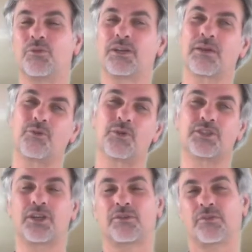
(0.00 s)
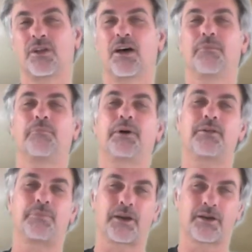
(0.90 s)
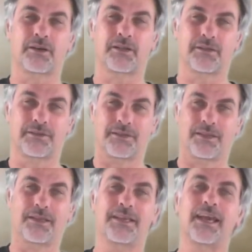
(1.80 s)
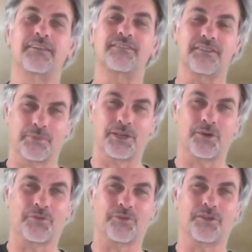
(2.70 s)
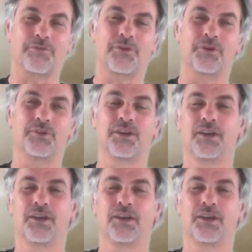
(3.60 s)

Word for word: we'll give you a general ballpark guesstimate over the phone.